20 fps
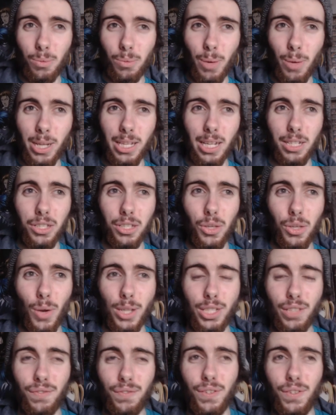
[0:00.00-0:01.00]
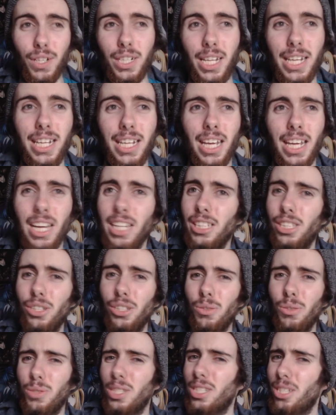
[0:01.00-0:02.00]
in a way that you actually feel like the
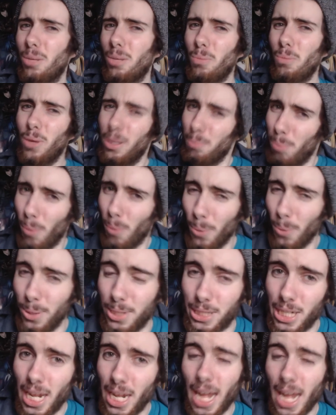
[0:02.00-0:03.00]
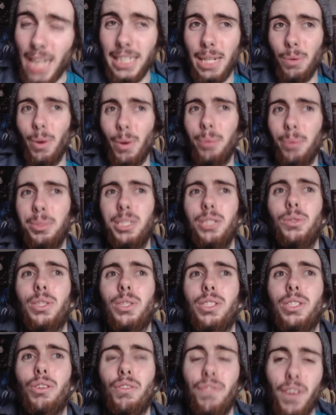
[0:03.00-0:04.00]
news is somewhat important, and they were able to do
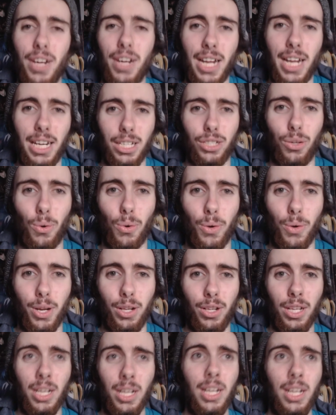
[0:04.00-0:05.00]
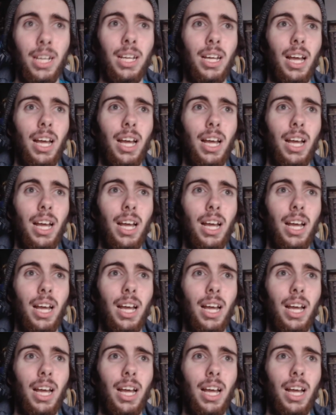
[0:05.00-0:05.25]
this. They're very editorial.